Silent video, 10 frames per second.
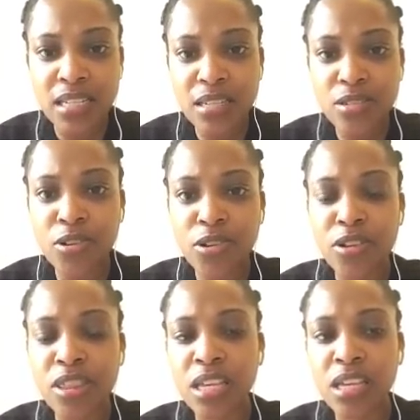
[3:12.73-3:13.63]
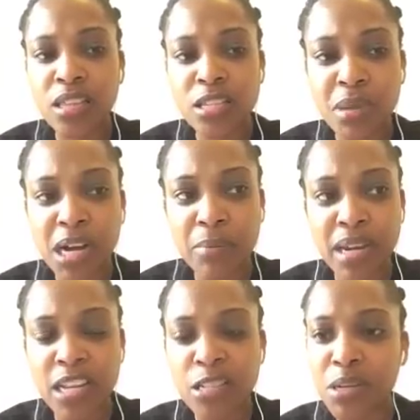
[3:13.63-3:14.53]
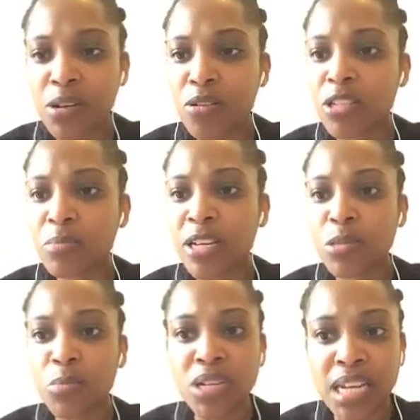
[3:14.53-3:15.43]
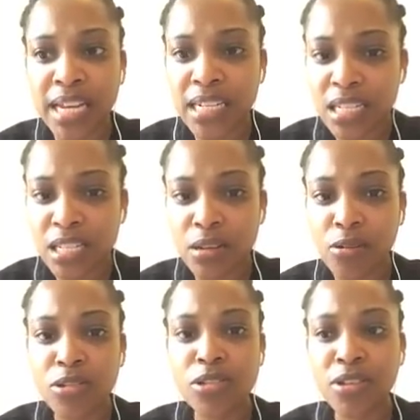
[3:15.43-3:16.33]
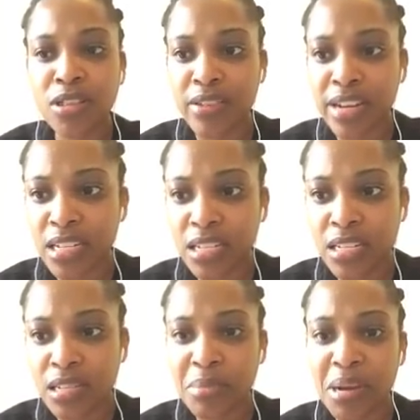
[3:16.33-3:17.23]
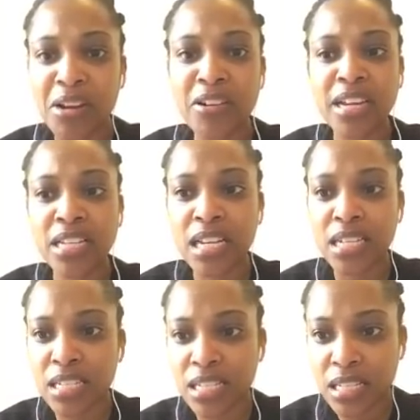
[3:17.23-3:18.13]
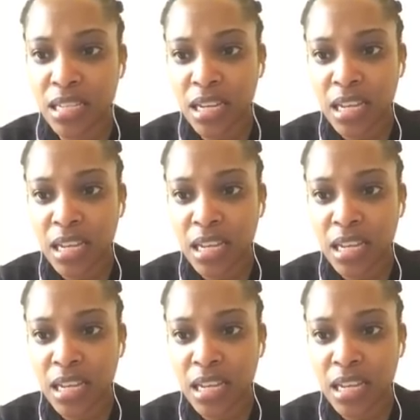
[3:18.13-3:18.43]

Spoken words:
So you're thinking this back pain has been caused by spondylitis, osteoarthritis, pancreatitis.